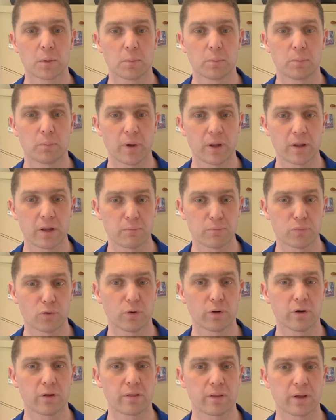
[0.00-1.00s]
But the
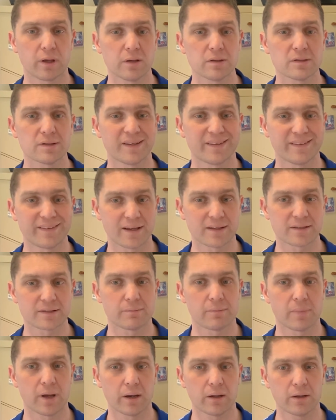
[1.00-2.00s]
important thing is it
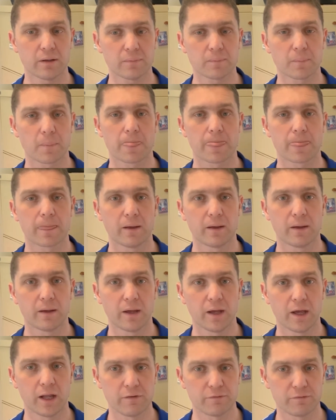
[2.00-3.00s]
doesn't matter,
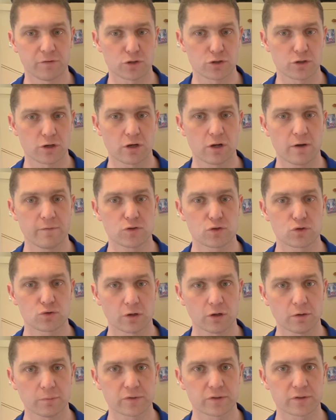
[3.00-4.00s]
and if your turnover's
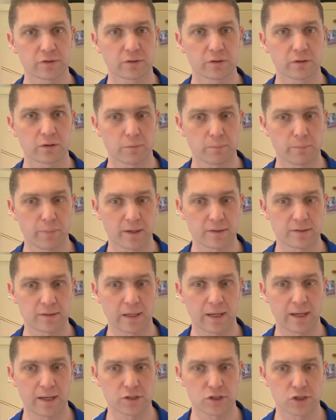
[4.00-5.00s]
dropped compared to
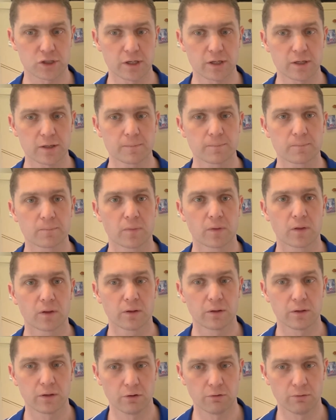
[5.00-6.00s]
last year,
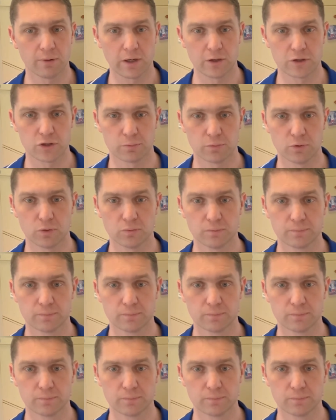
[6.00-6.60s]
you're eligible.